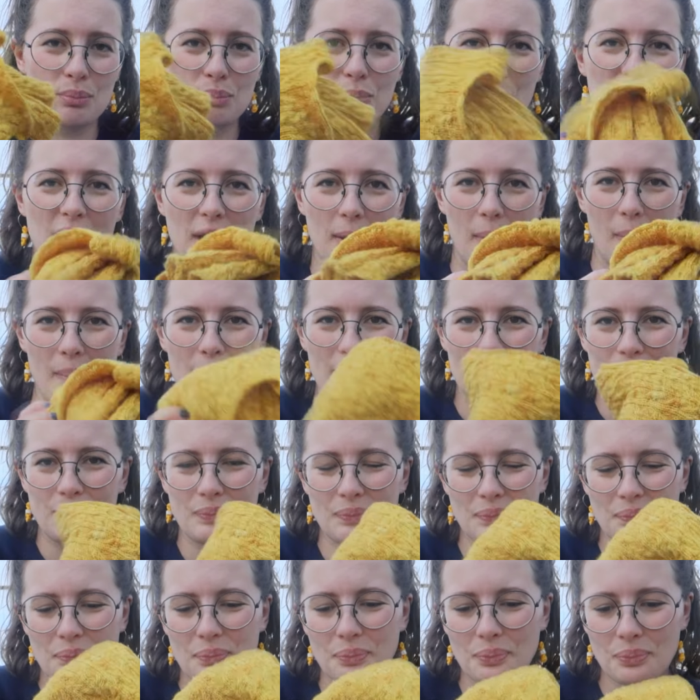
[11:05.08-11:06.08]
But yeah,
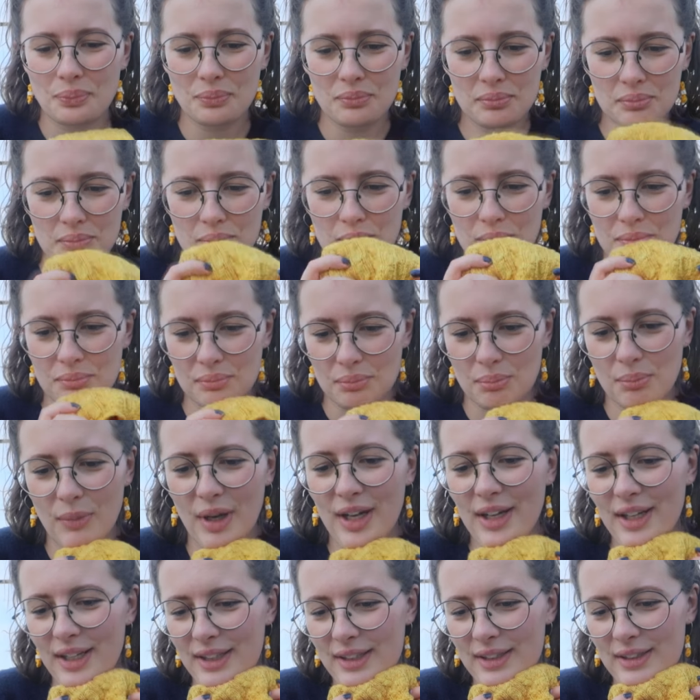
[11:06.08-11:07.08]

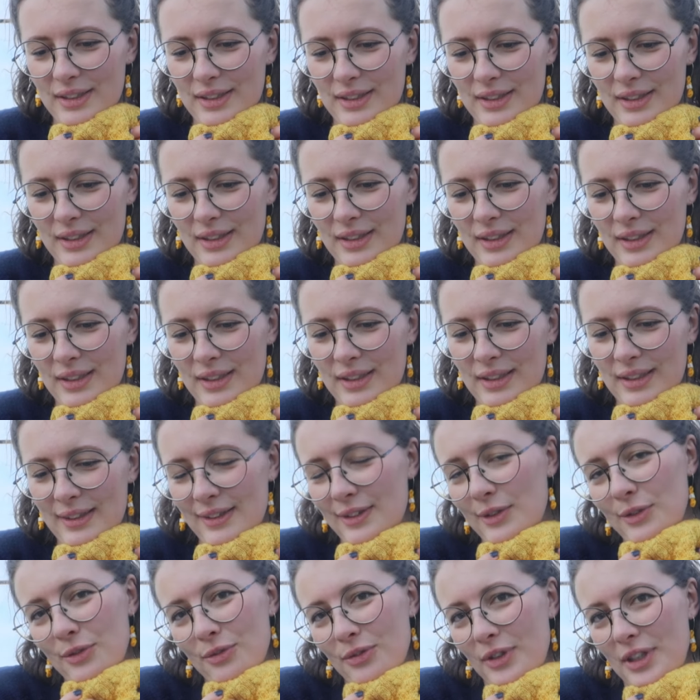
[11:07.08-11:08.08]
my
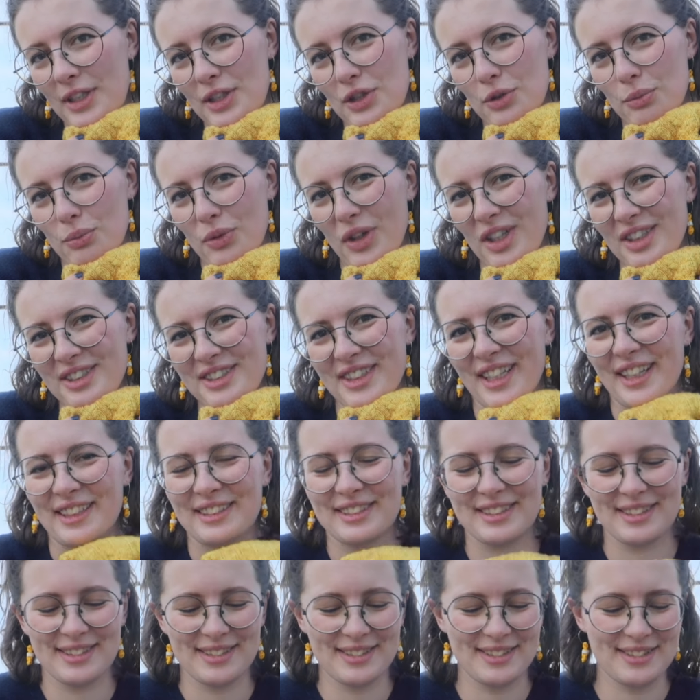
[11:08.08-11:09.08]
finished
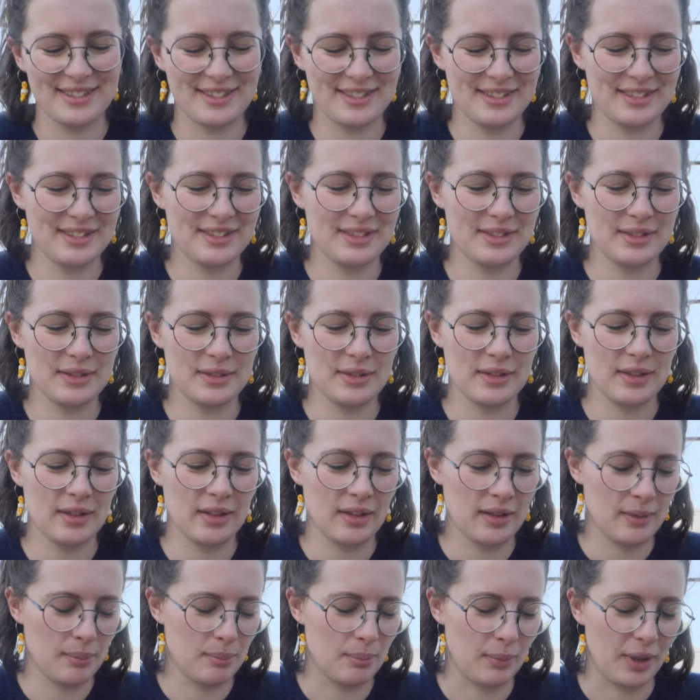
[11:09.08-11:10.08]
project.
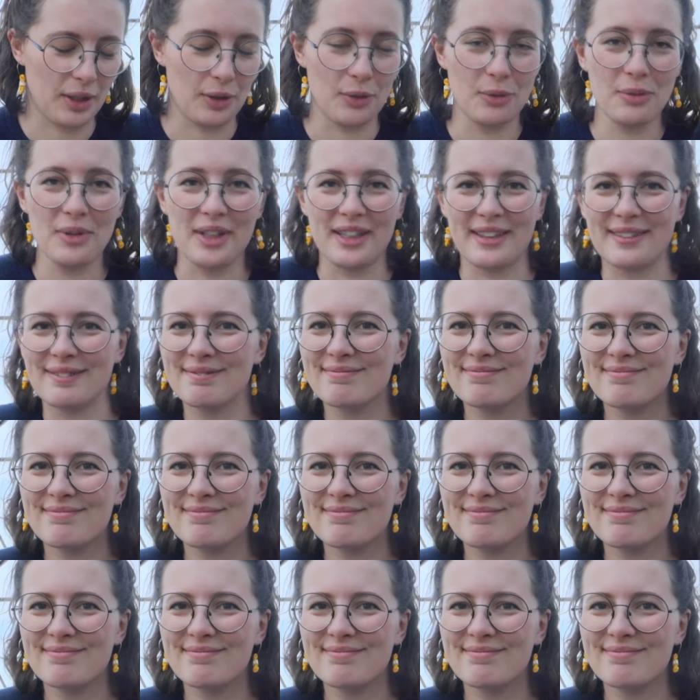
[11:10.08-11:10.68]
My only,